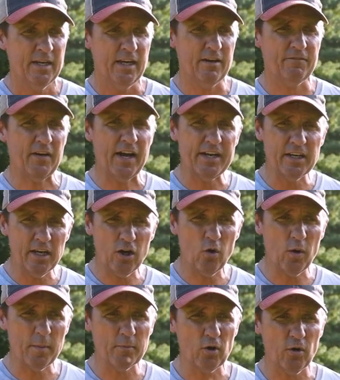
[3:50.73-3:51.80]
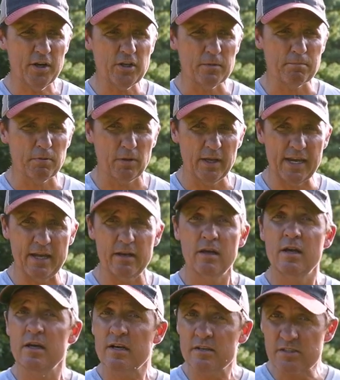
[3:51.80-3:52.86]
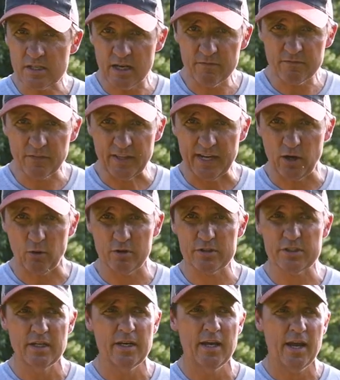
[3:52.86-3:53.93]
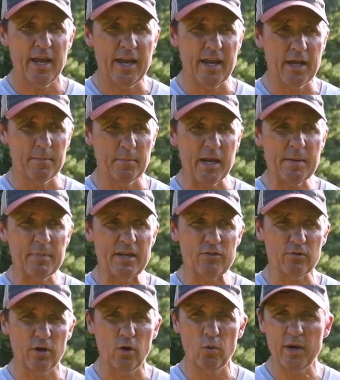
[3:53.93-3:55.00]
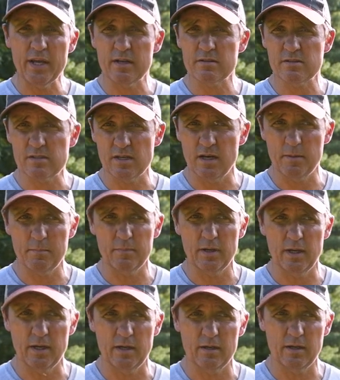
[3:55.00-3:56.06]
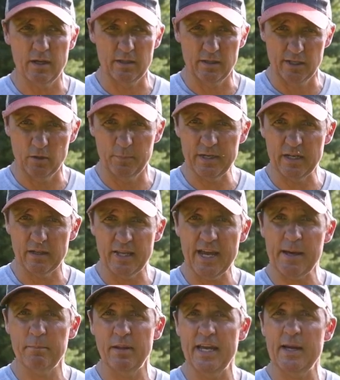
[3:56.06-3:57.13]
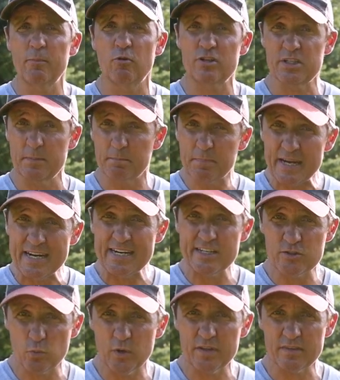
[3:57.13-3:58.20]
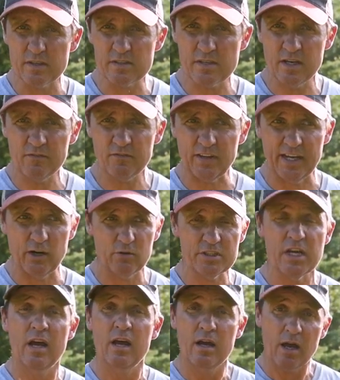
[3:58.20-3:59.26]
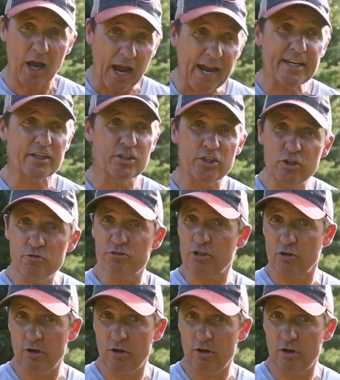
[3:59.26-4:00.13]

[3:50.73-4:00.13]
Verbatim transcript: If I know I'm going to plant sunflowers and maybe throw in some uh, a little bit of lab lab or some peas with the sunflowers, I can use a